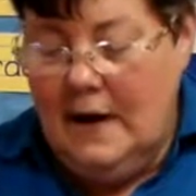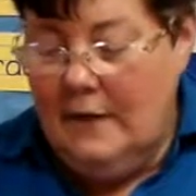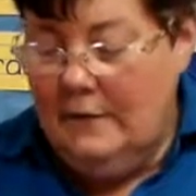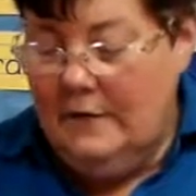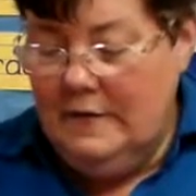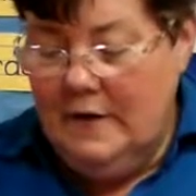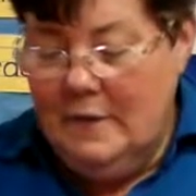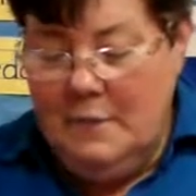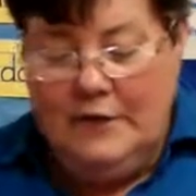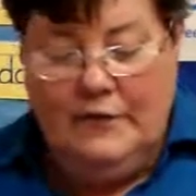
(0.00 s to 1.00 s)
I always
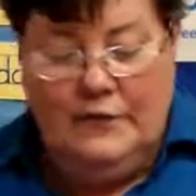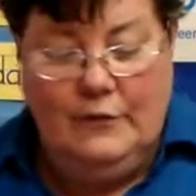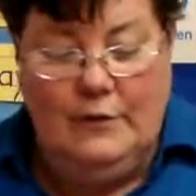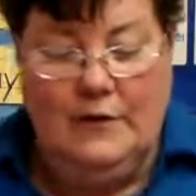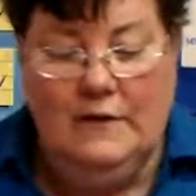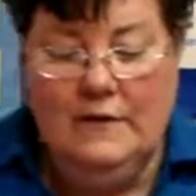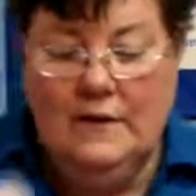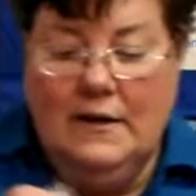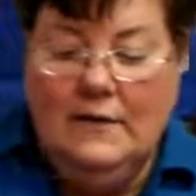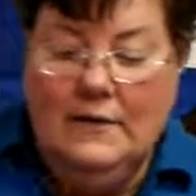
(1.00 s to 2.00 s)
tell my students
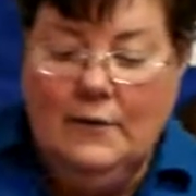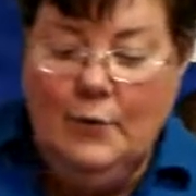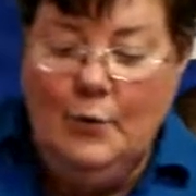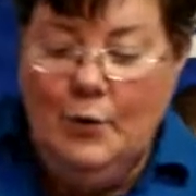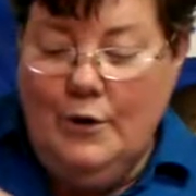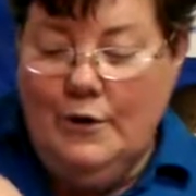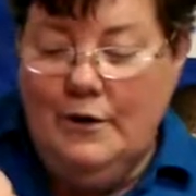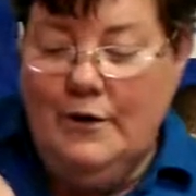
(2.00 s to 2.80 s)
in school